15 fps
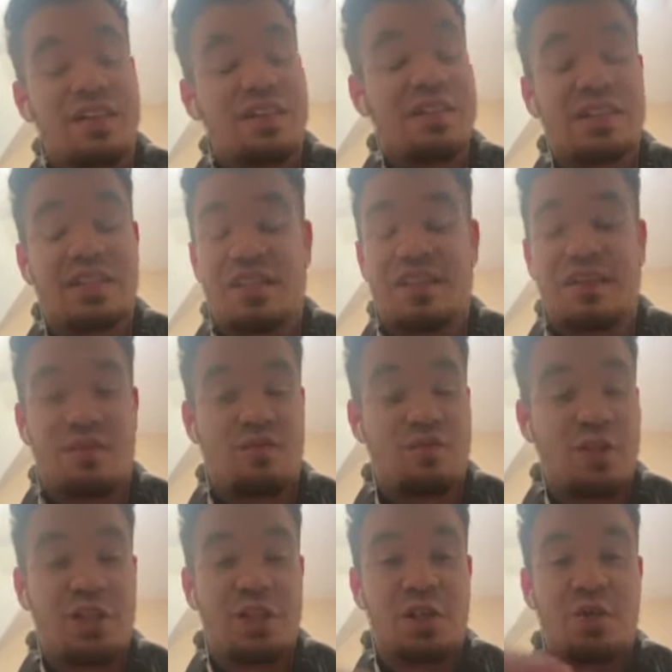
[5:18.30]
listen,
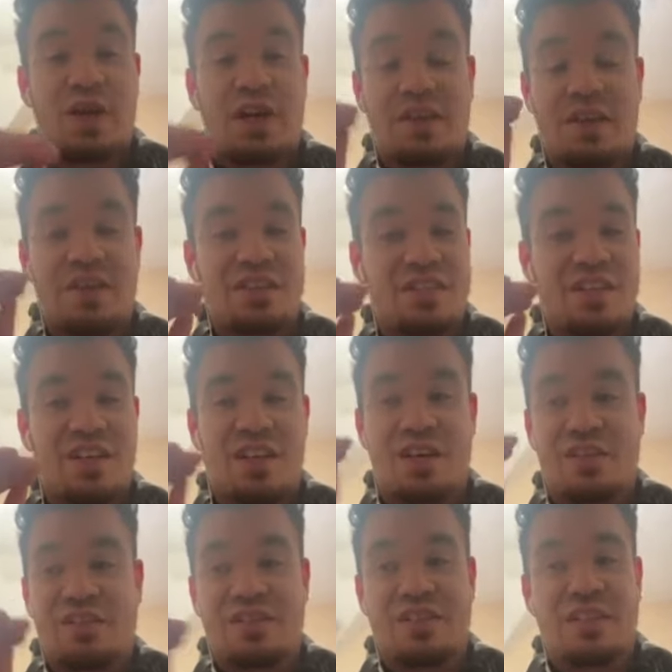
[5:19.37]
really quick, there's, you
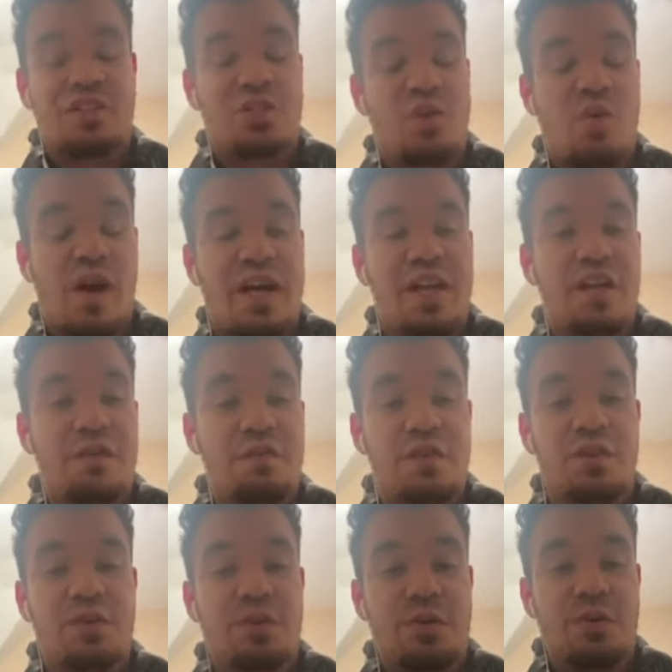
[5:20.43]
know, there's quite a
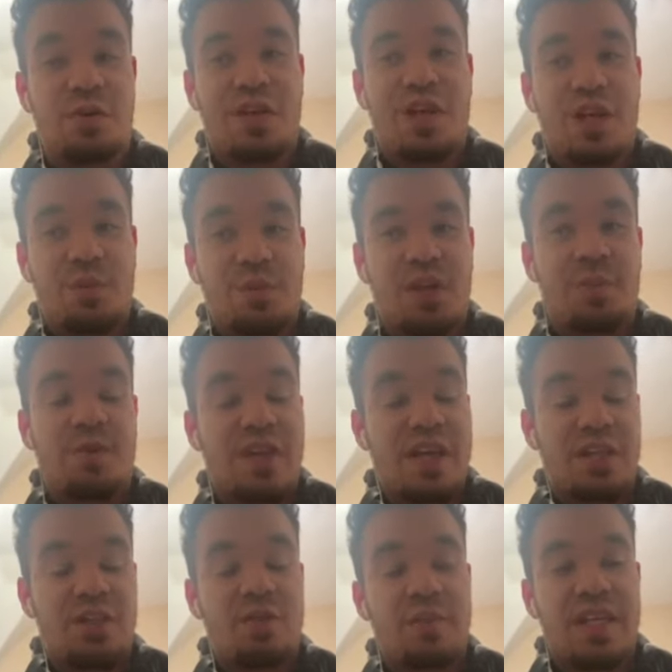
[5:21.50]
few people that
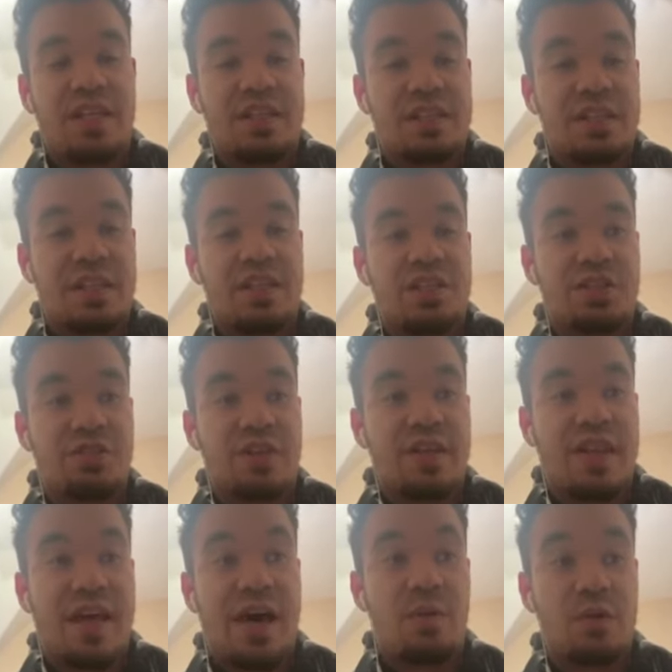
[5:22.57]
you'll meet in this industry
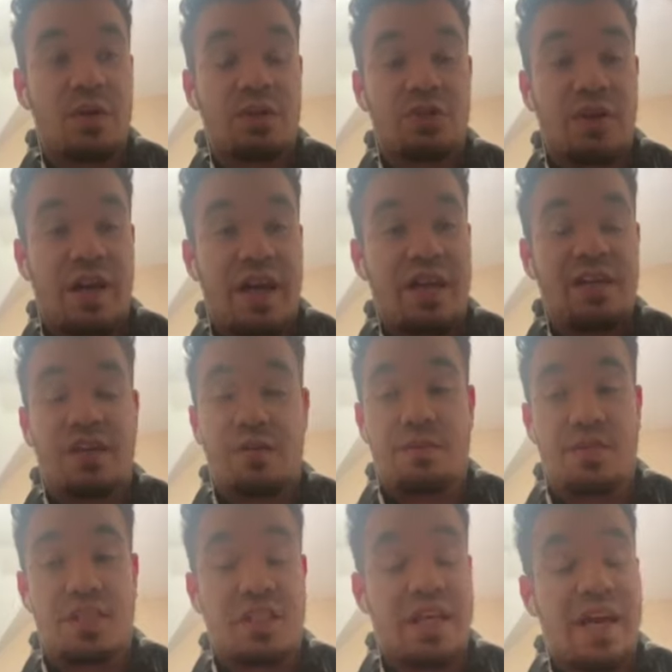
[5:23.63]
that will try to
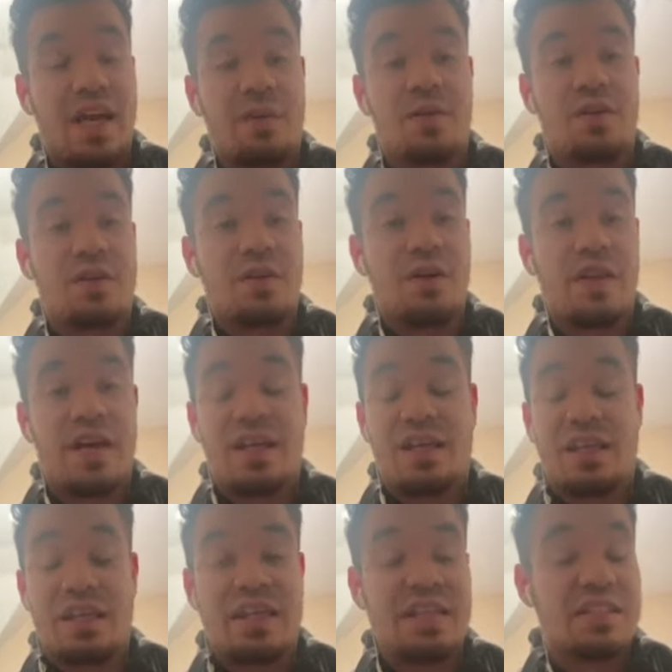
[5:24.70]
scam you and all that.
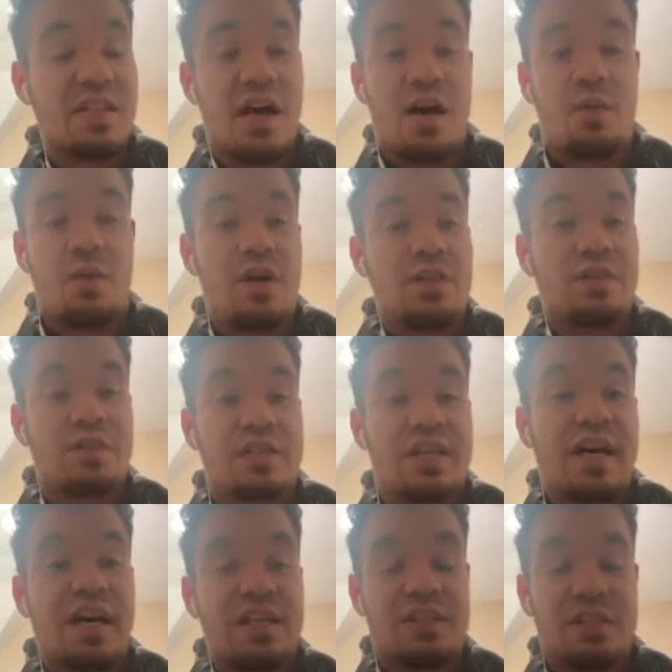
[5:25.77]
He's not one of those
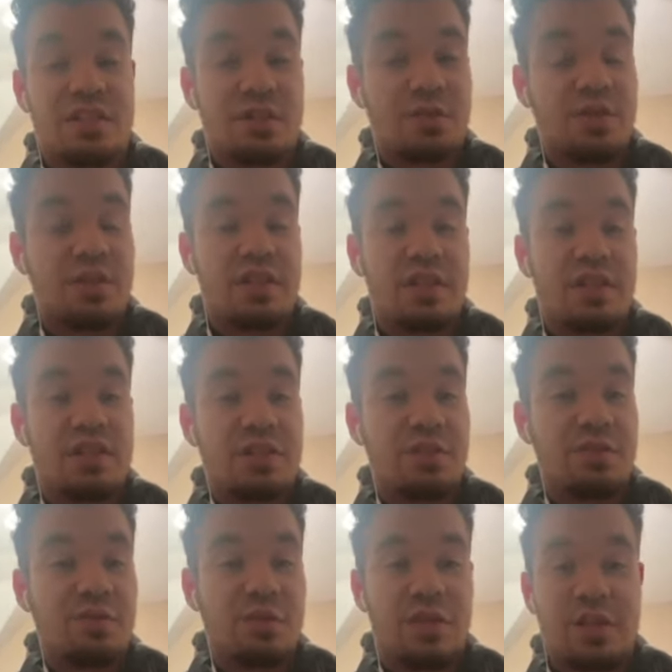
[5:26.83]
guys. He's a really good
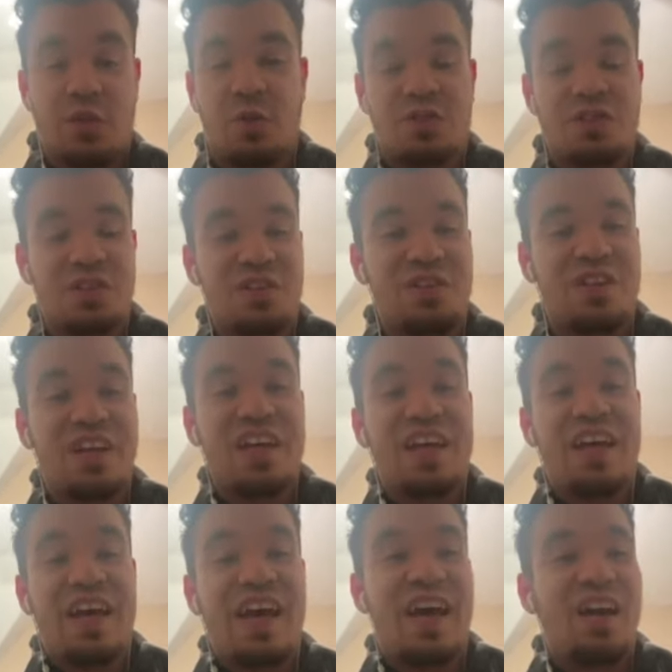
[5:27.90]
dude, really cool dude.
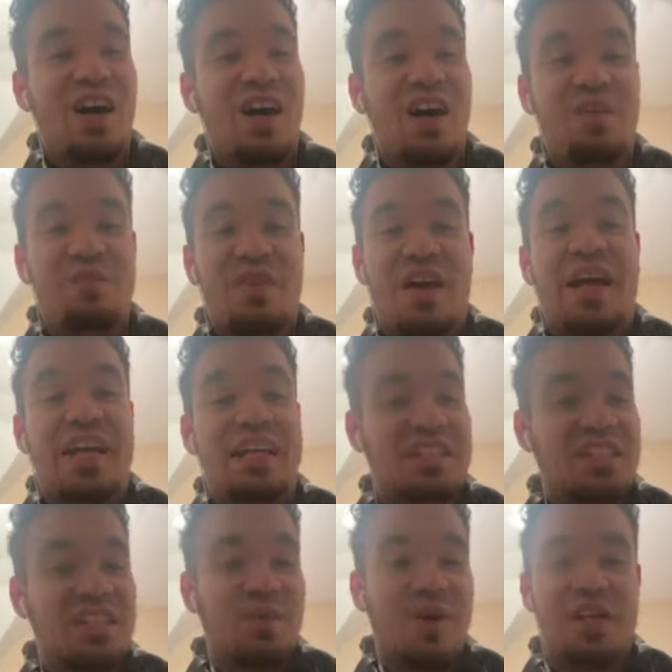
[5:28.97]
And um, I can
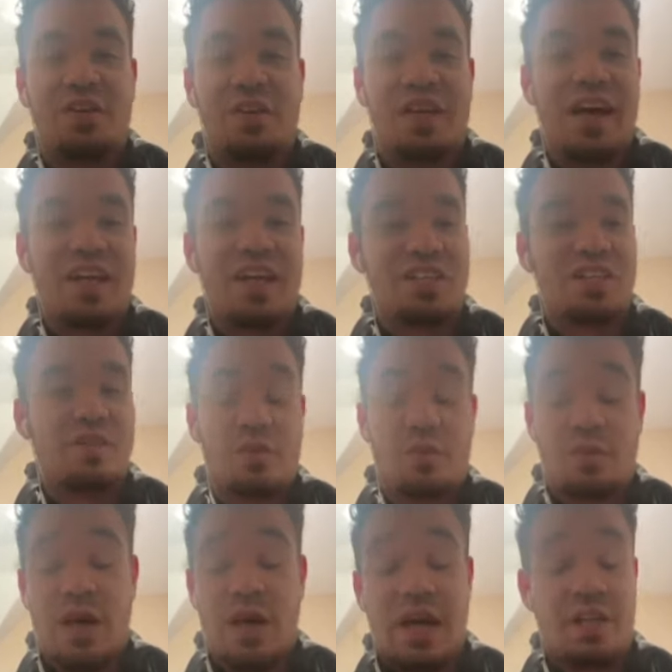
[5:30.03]
see why you and guys,
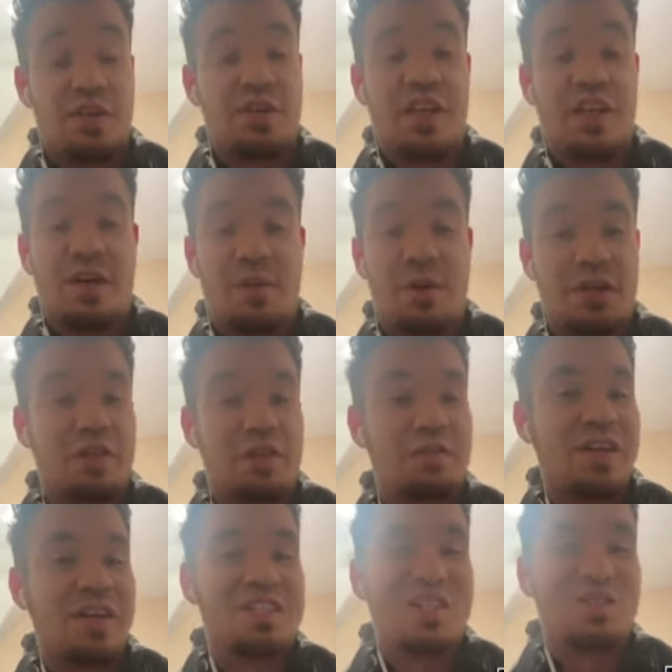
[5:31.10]
why you and him are good
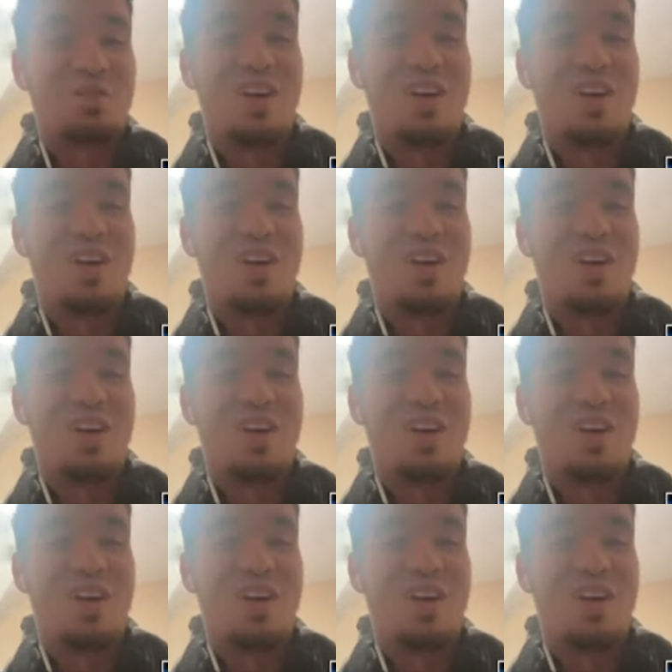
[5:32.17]
friends as